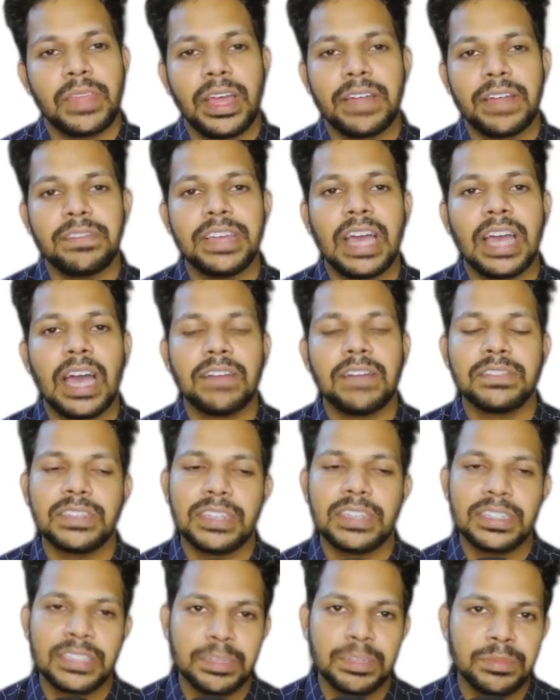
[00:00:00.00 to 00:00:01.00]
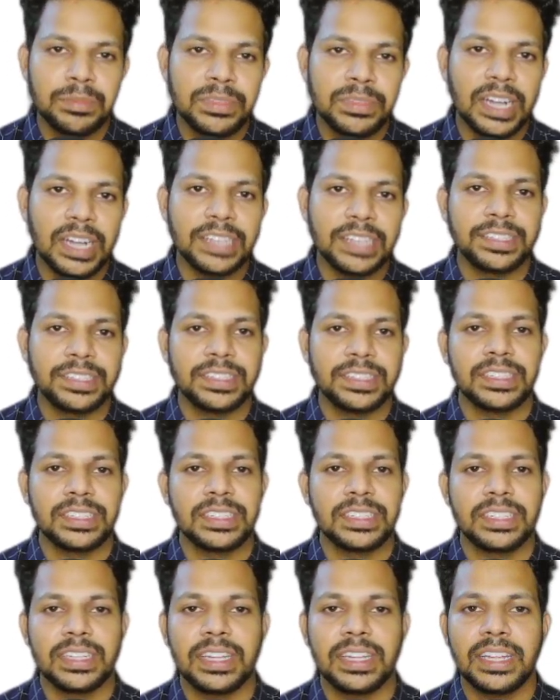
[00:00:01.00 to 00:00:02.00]
And we have some drugs,
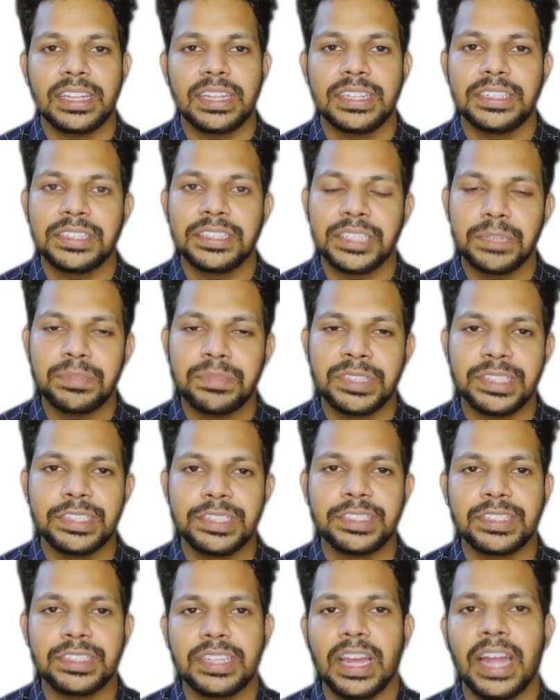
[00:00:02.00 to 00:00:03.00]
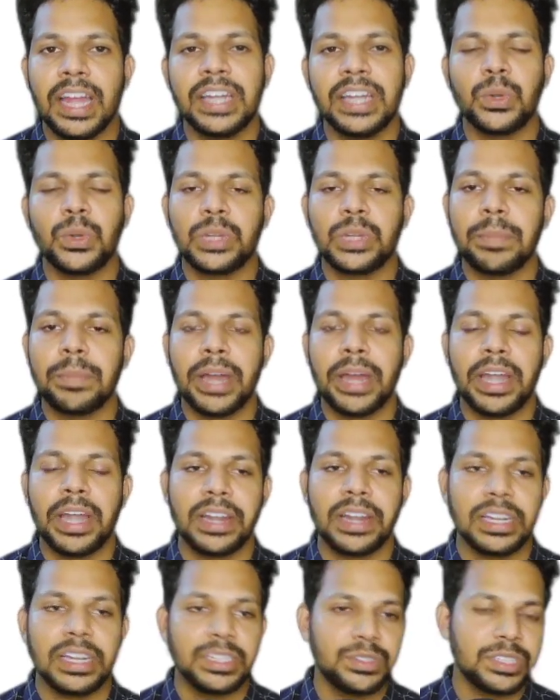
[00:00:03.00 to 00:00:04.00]
sepsis, and total
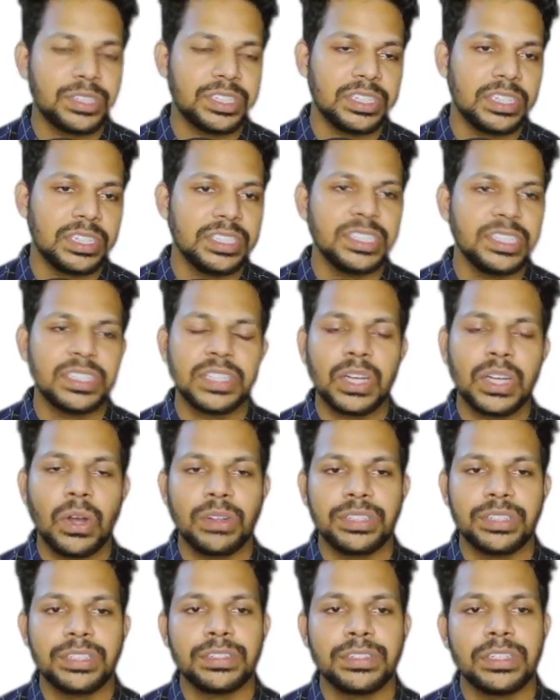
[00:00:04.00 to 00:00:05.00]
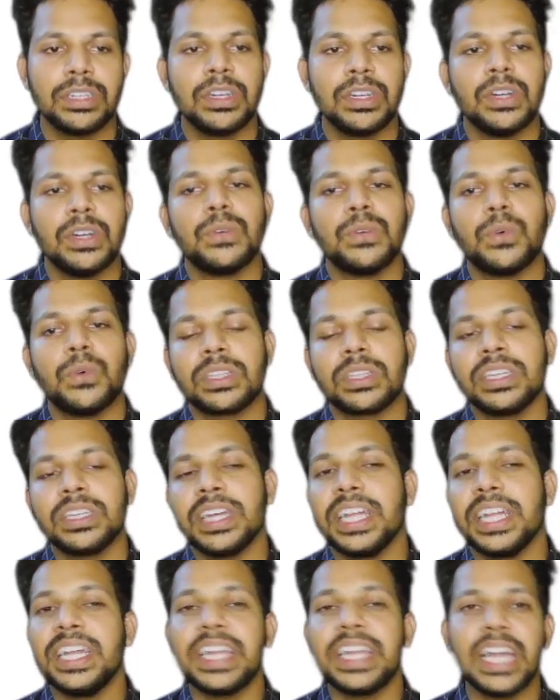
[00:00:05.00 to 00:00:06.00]
parenteral nutrition. These are the causes for the
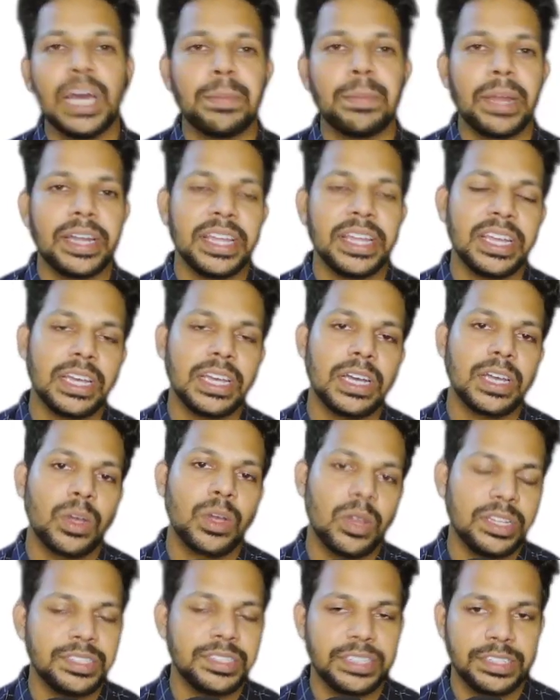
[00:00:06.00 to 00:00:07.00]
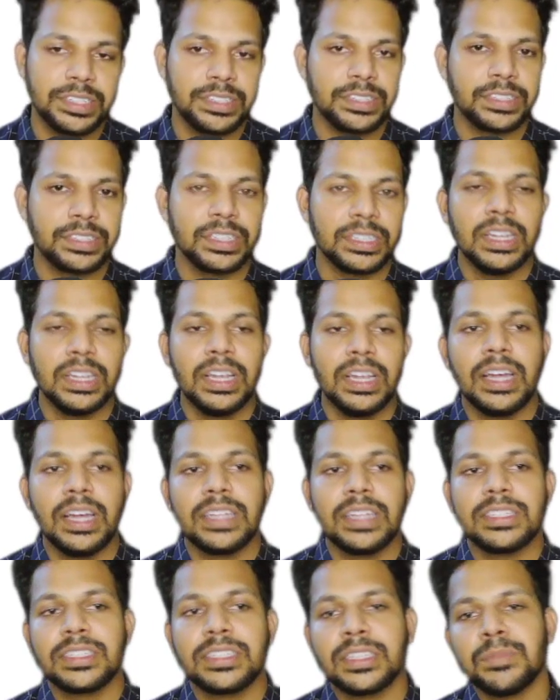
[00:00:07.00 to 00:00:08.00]
intrahepatic cholestasis.
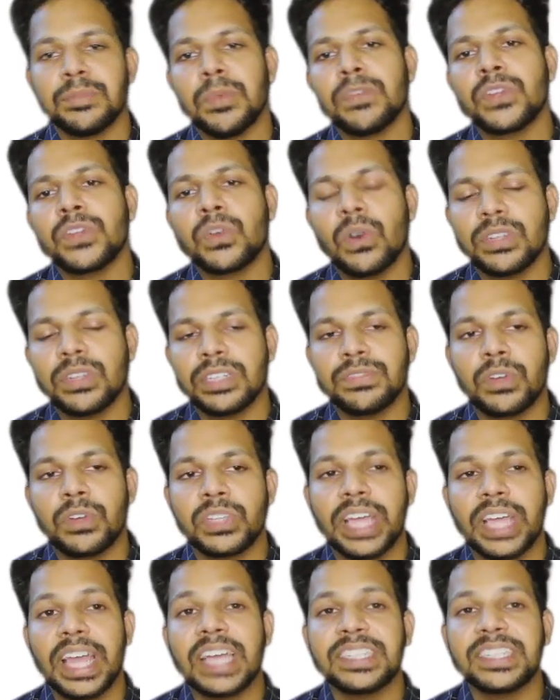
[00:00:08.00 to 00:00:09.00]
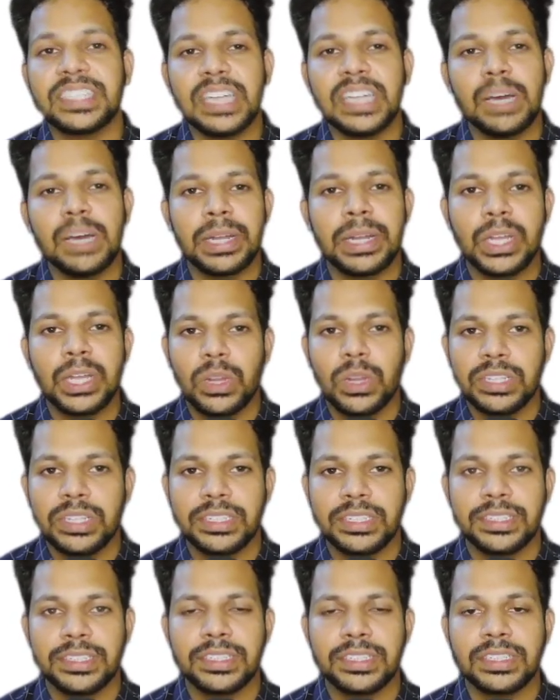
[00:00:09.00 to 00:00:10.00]
Some of the causes for the extrahepatic
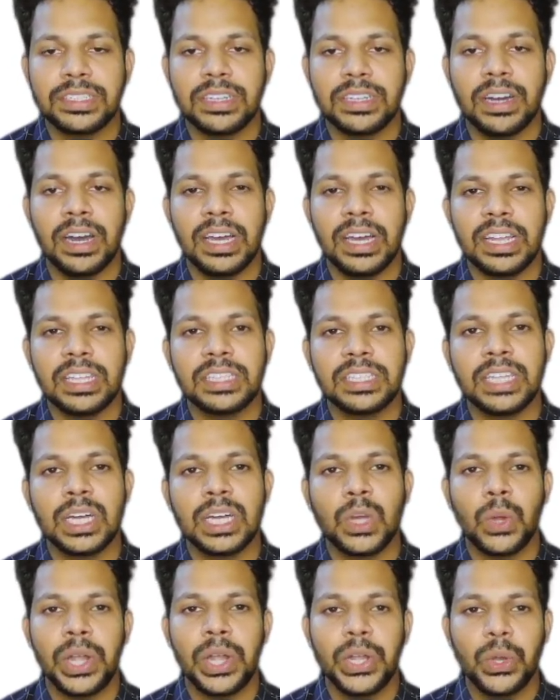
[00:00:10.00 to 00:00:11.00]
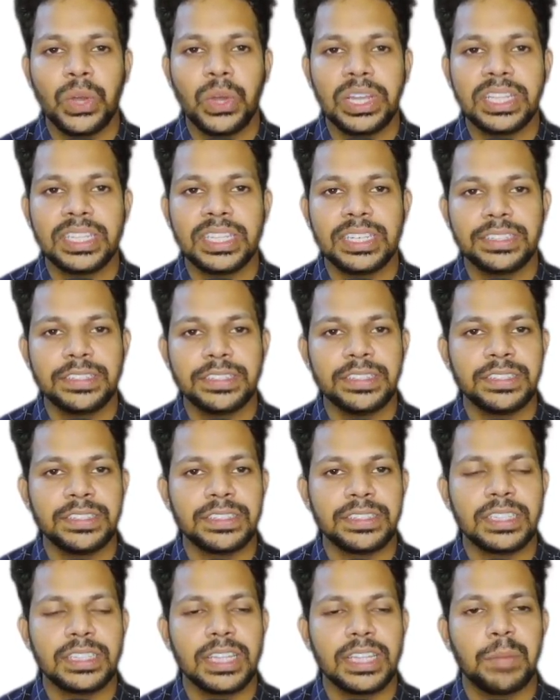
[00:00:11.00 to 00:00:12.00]
cholestasis are the
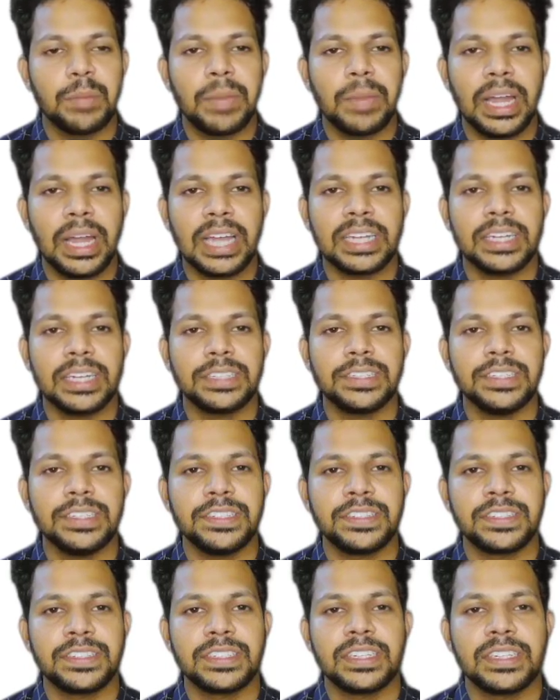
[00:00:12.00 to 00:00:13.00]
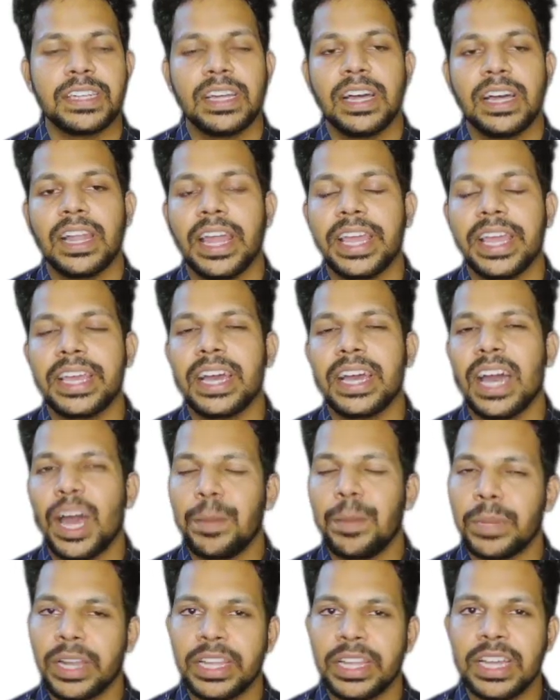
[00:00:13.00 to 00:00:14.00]
cholelocholithiasis, malignancies like
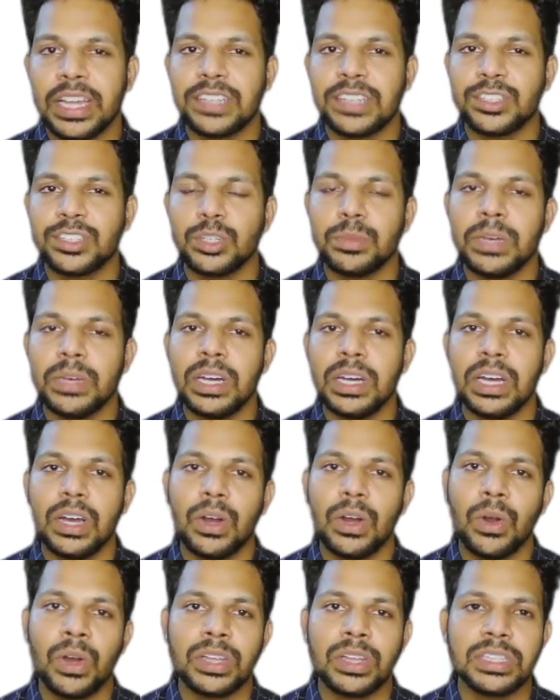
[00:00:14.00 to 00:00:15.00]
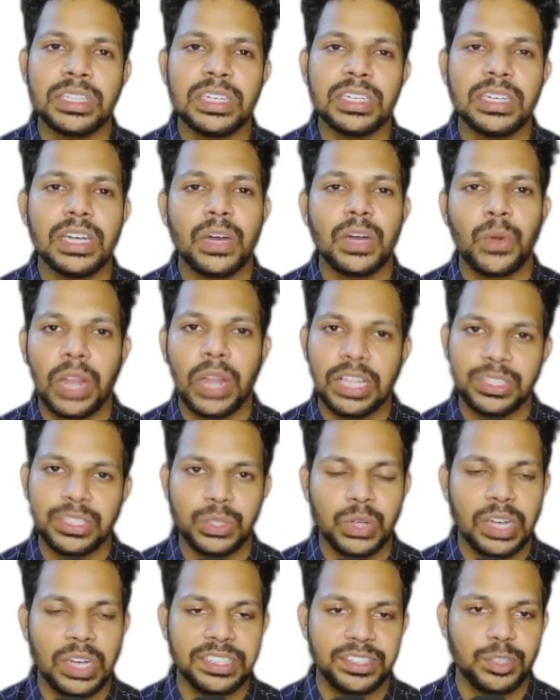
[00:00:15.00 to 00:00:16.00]
ampullary carcinoma or the
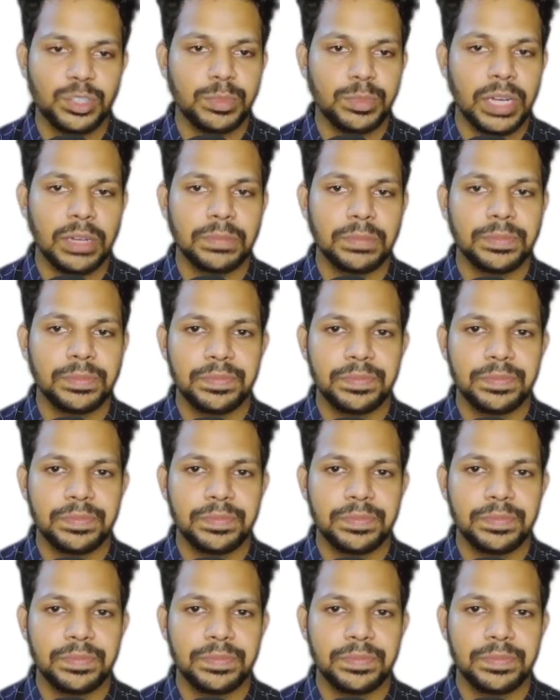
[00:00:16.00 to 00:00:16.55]
cholangiocarcinoma.